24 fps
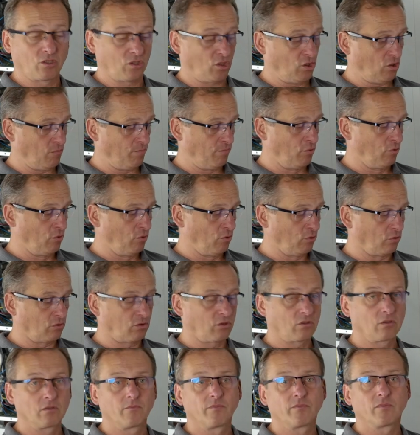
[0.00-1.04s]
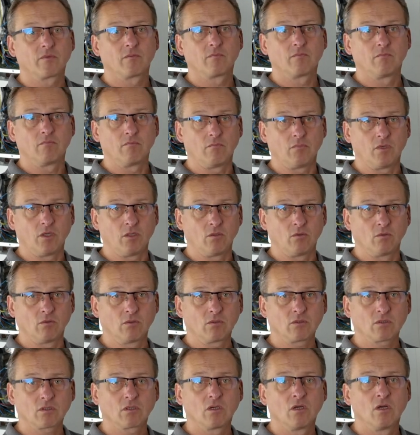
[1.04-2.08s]
buttons.
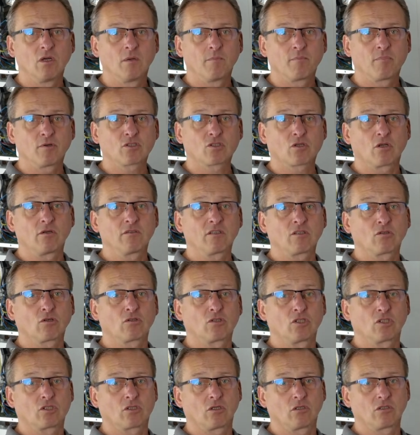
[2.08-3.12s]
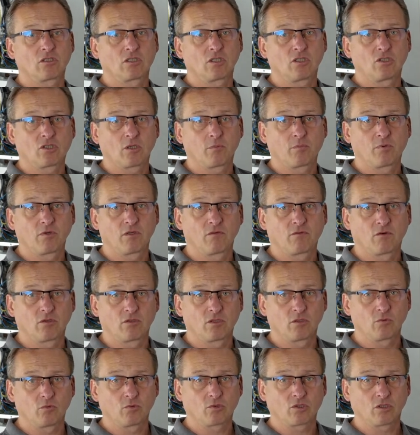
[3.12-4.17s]
Minus on the side concerning
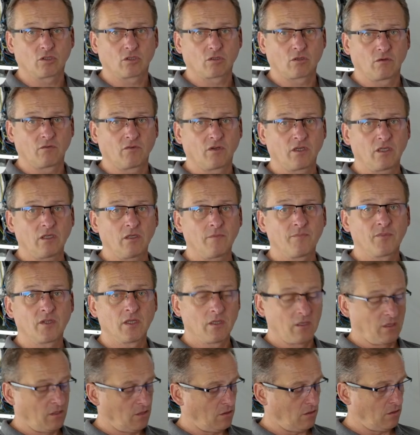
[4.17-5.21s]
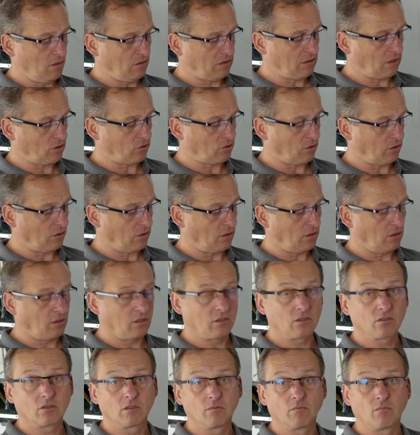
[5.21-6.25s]
domestic hot water marked with the tap
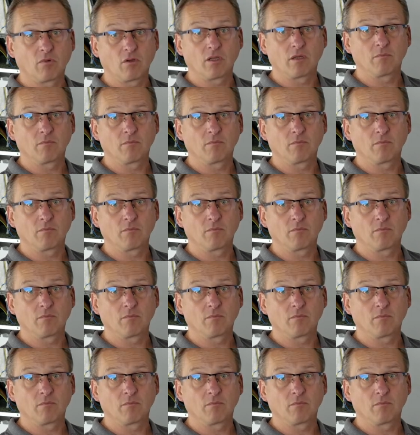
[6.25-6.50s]
symbol.